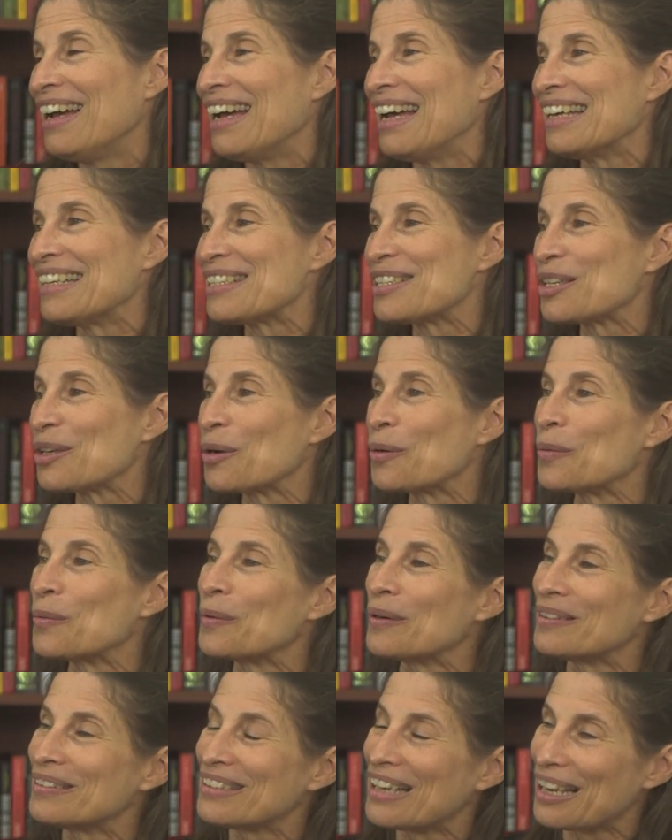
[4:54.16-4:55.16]
And so
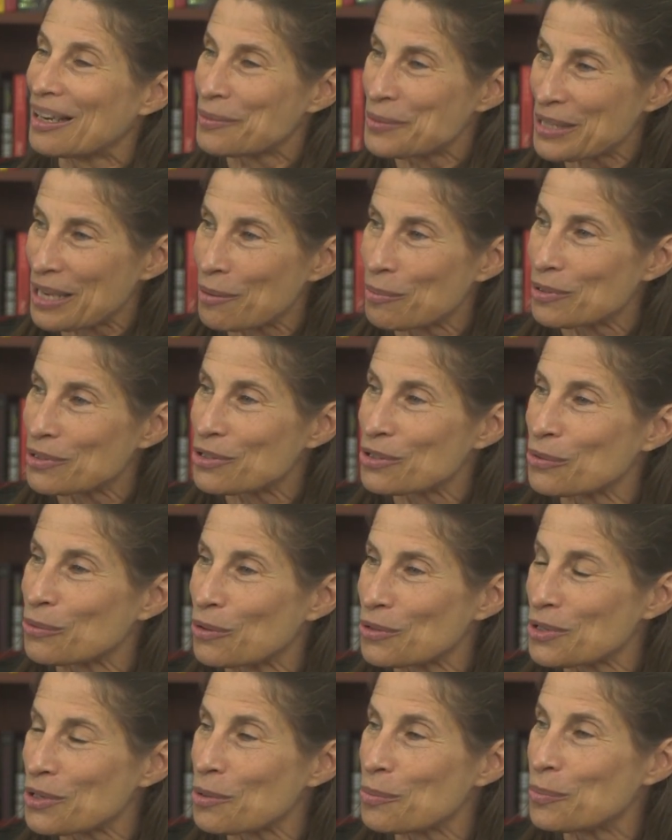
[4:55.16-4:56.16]
I was able to
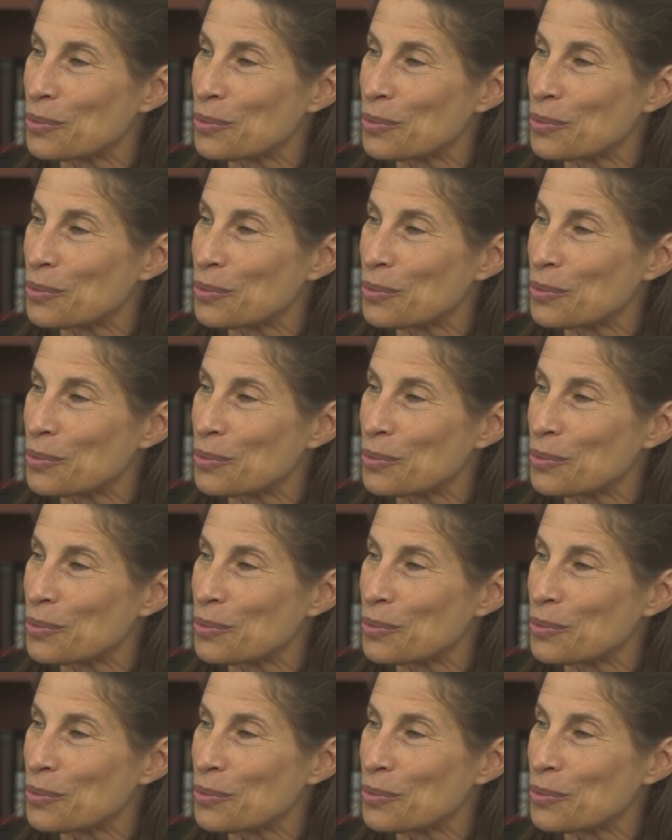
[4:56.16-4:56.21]
also